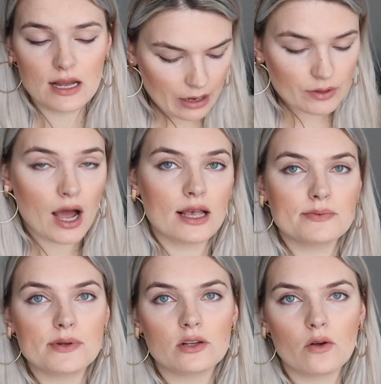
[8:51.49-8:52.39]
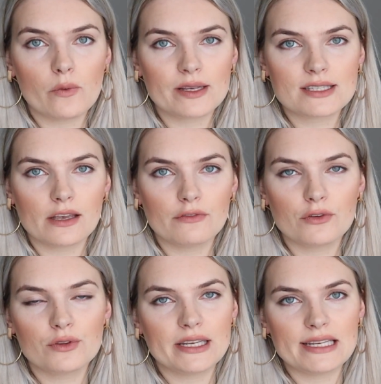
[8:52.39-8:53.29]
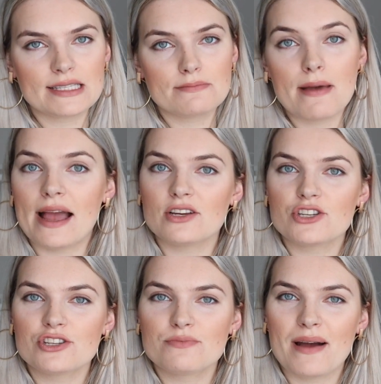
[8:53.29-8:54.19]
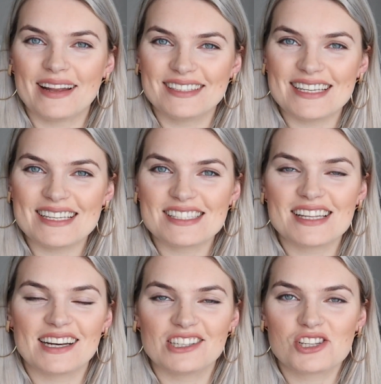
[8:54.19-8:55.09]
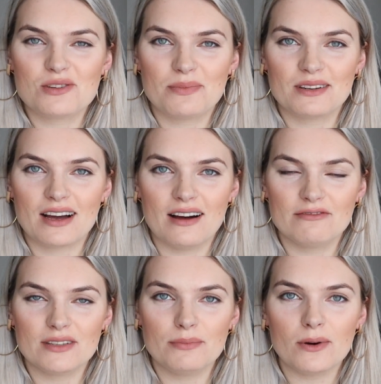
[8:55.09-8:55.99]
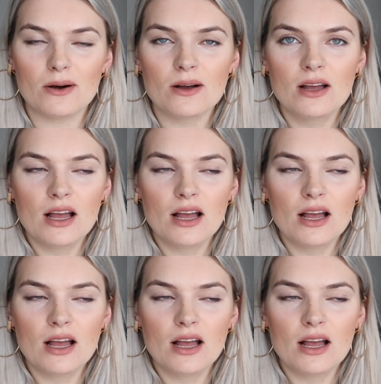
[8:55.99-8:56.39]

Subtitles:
Now the hospital always give you these mesh panties that are super comfortable.